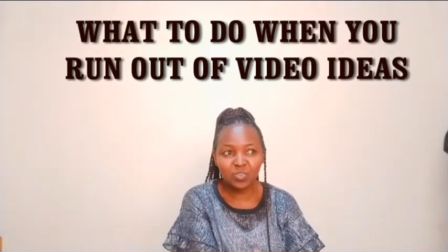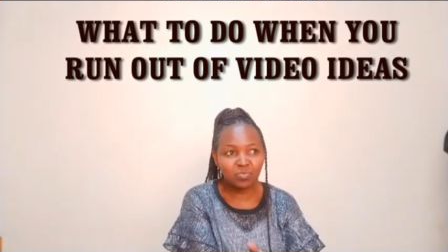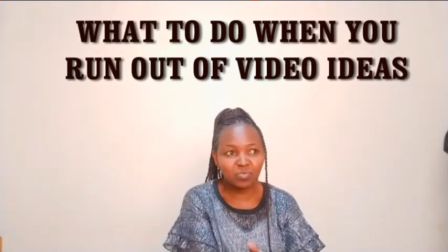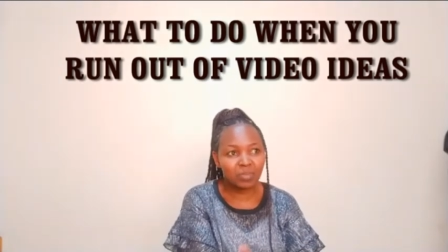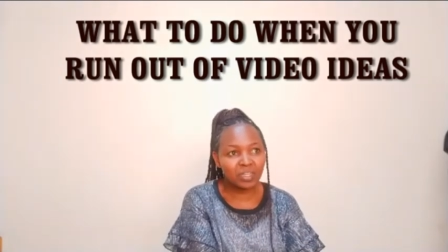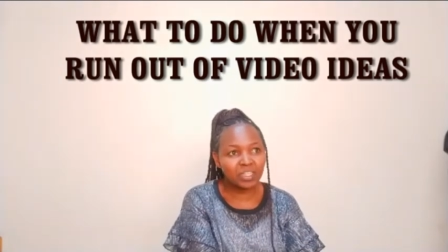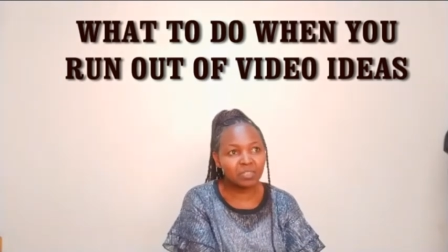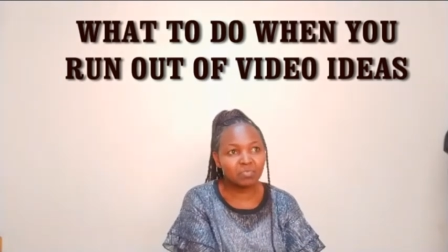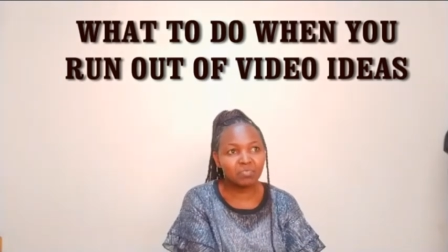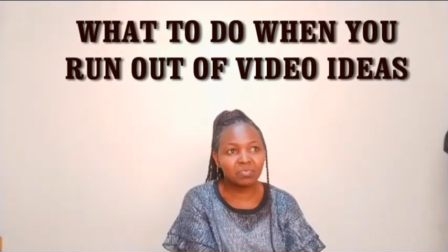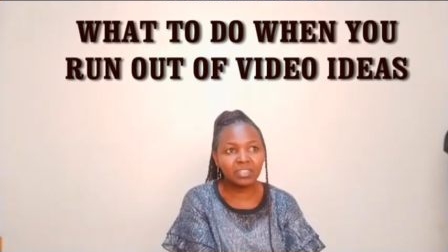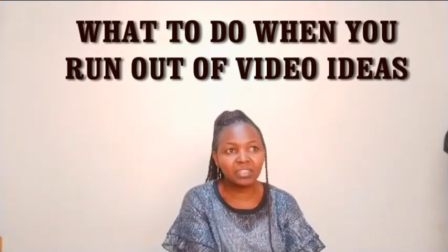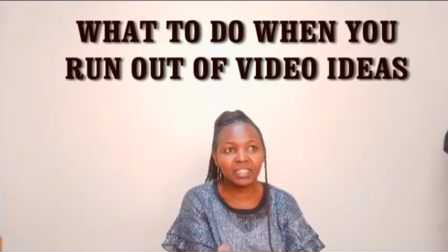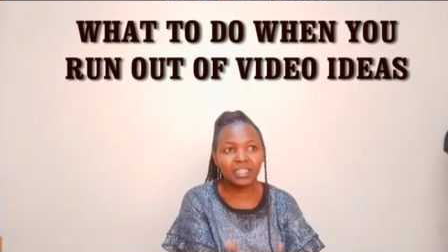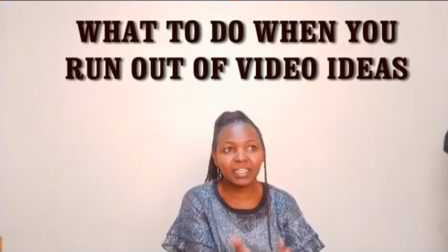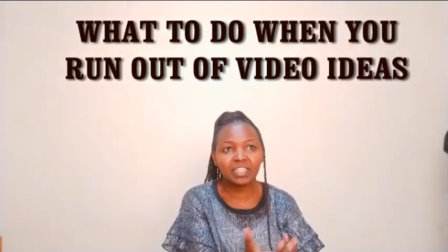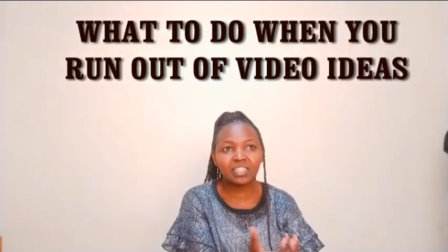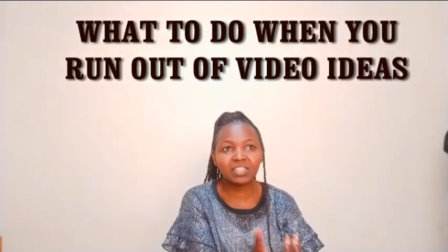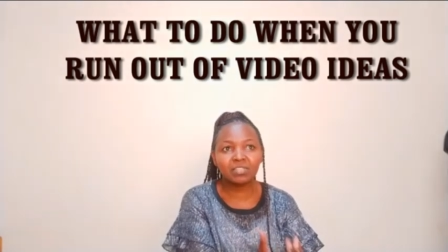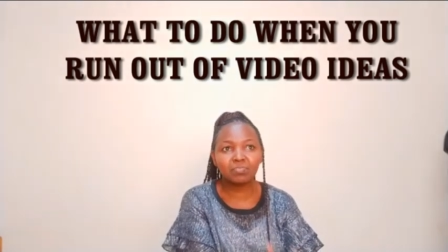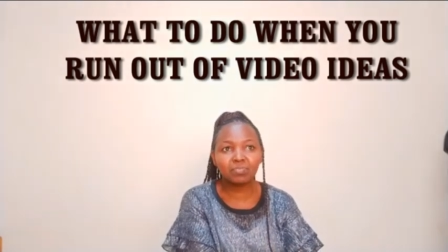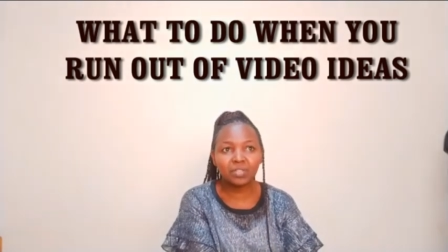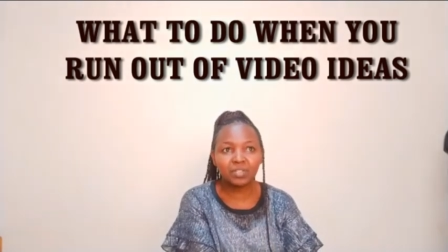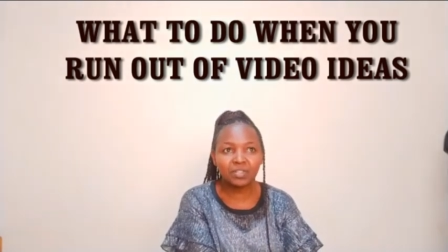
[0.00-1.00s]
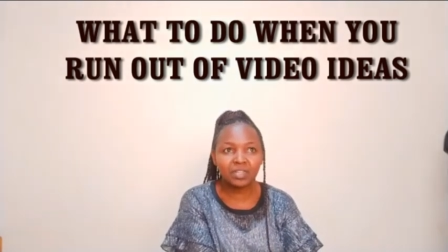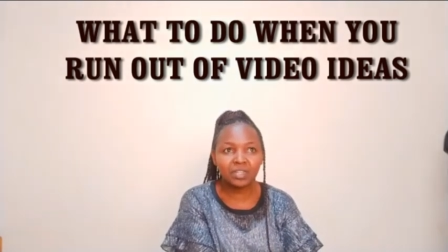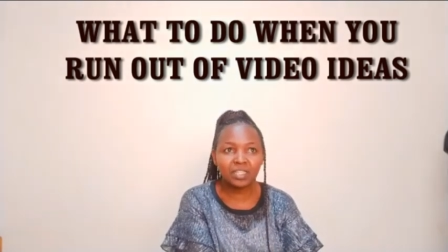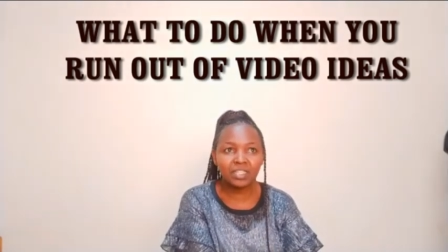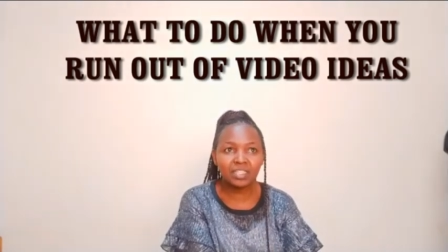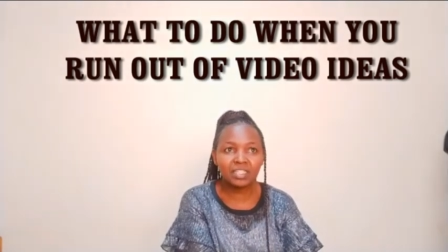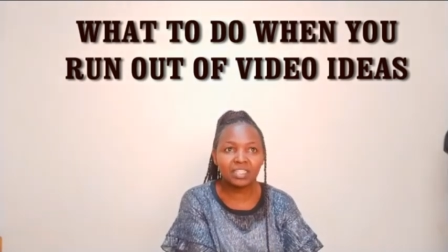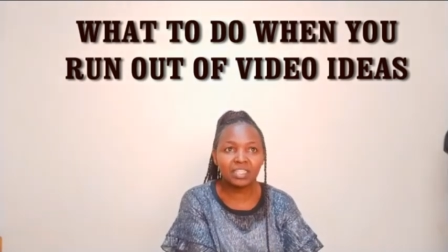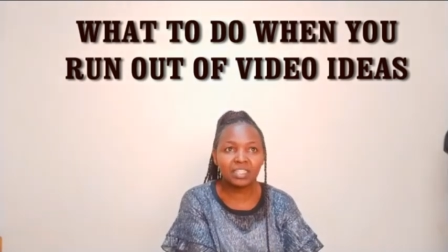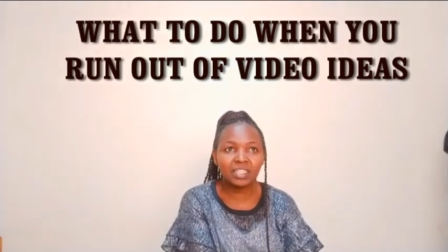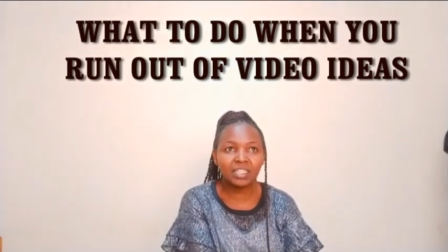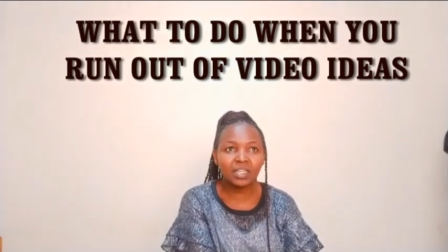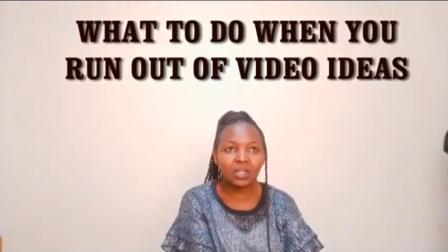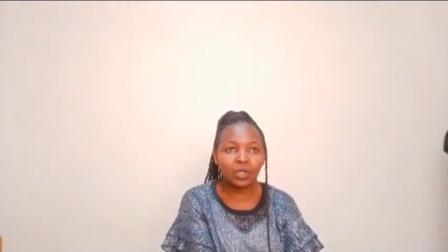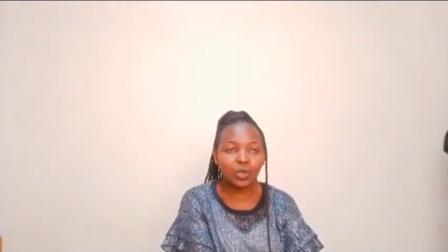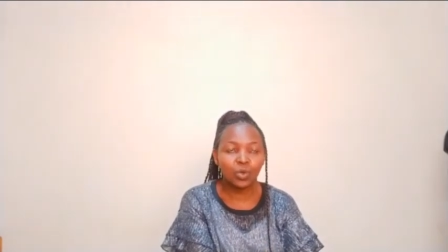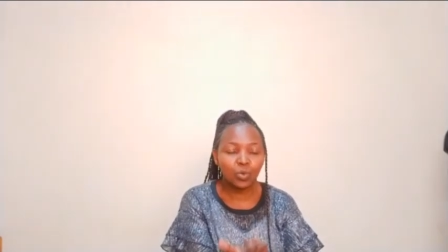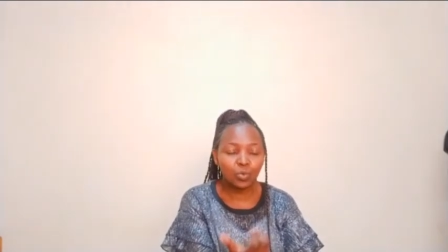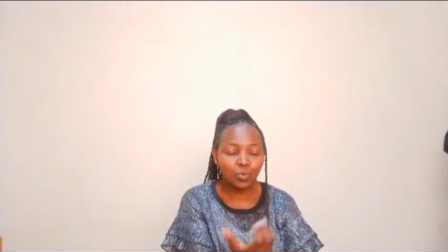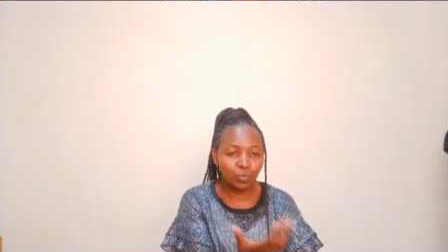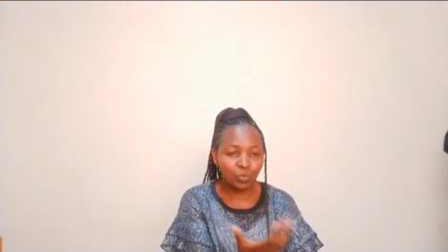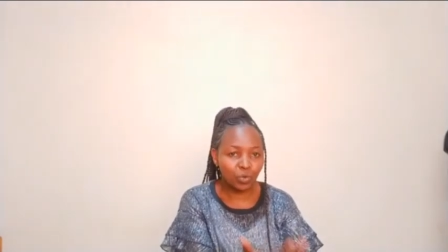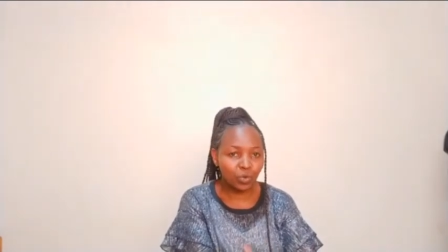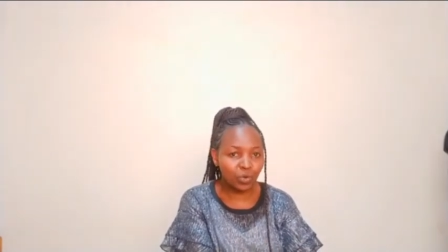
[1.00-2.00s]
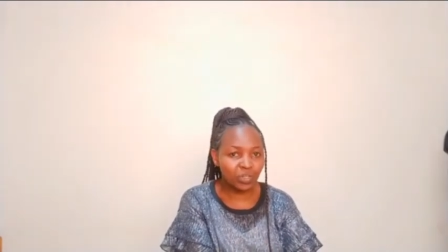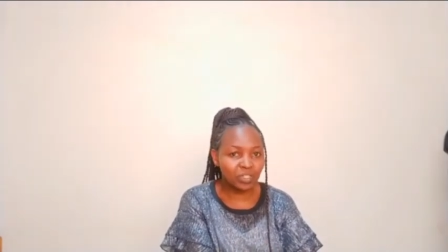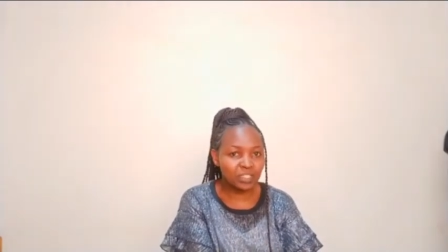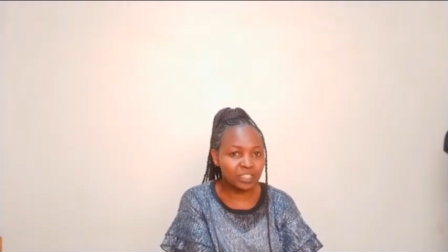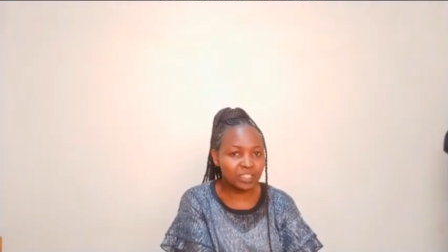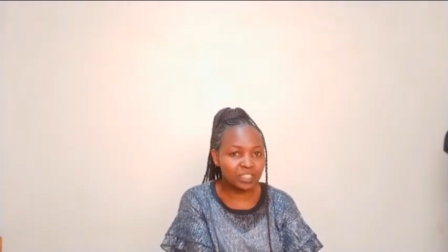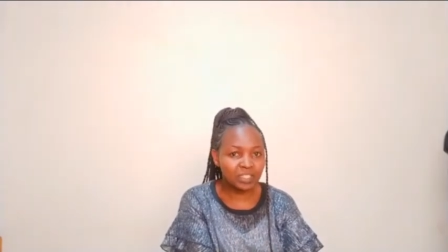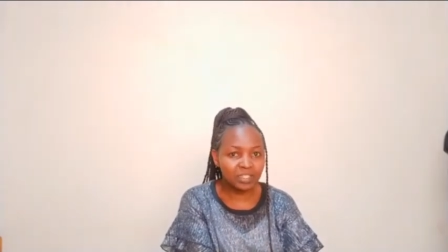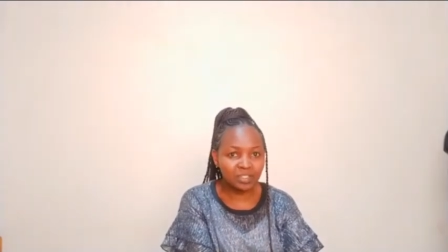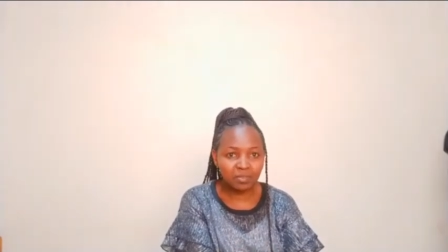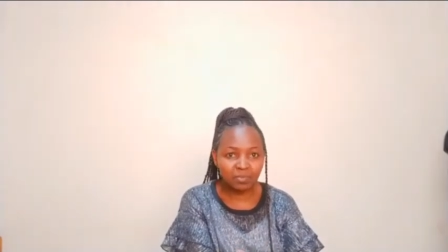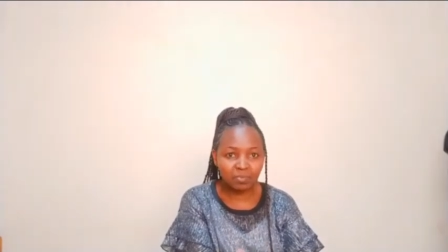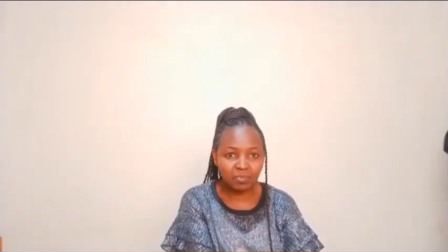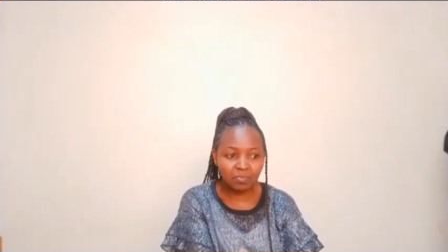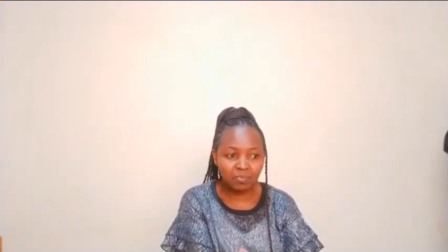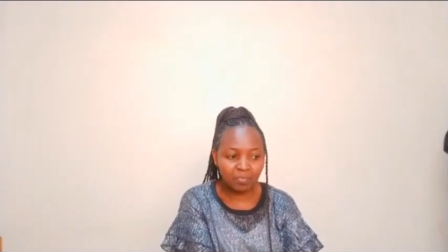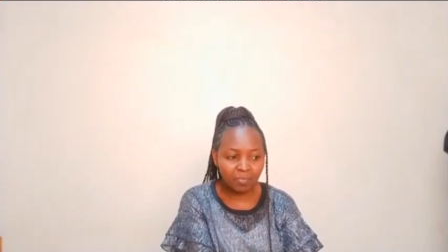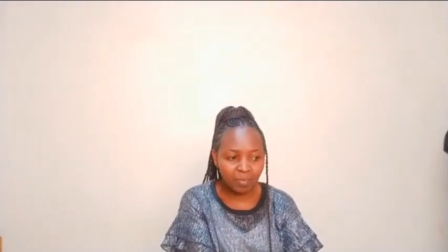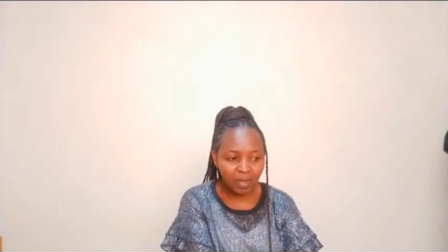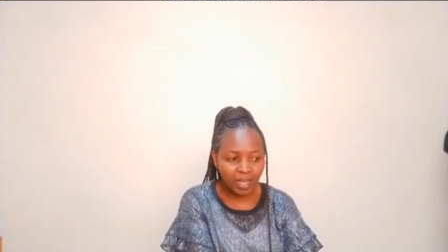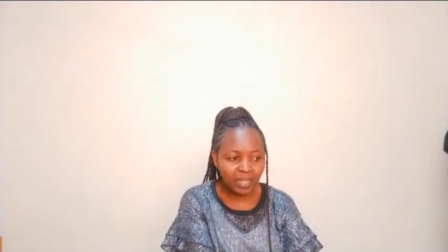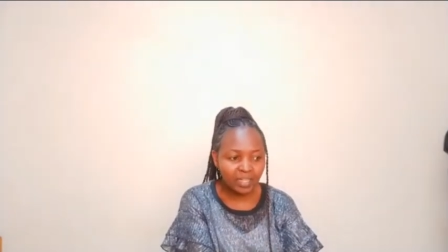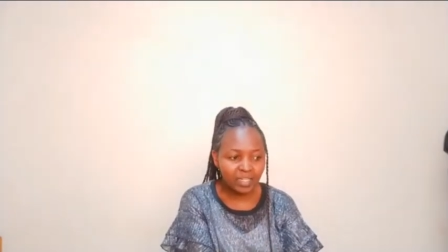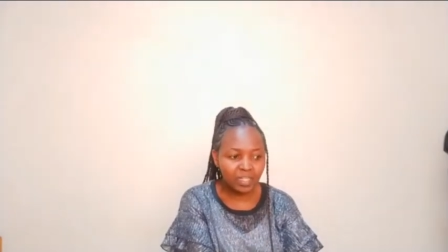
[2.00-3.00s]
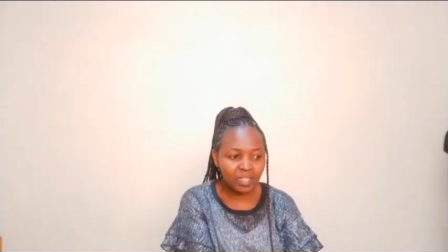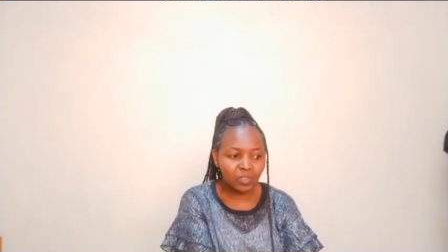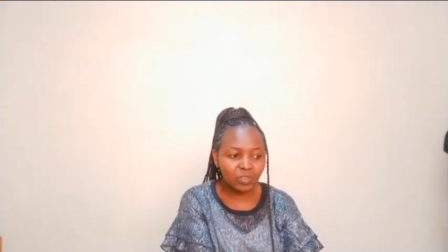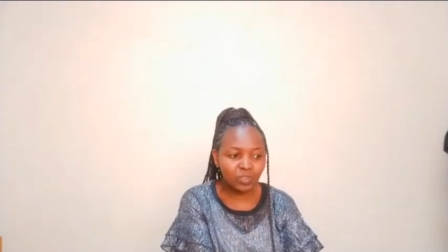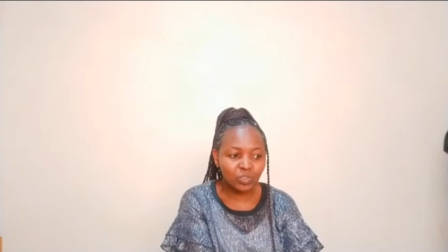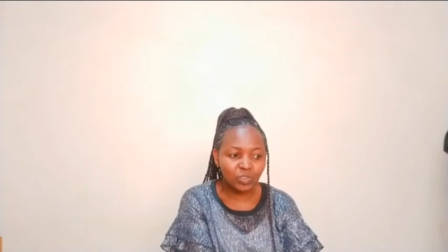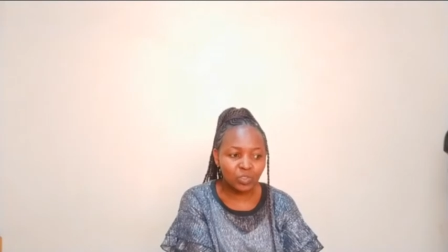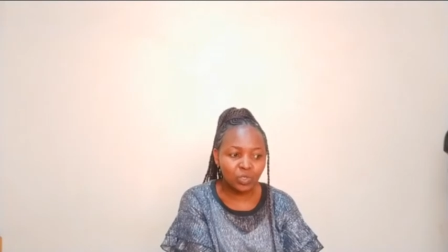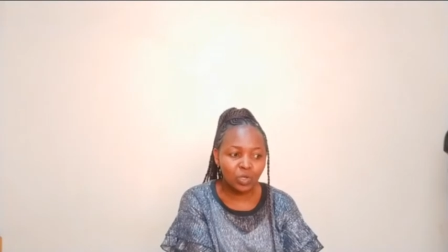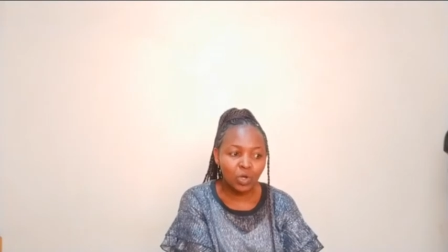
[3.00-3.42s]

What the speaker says: might be experiencing content burnout,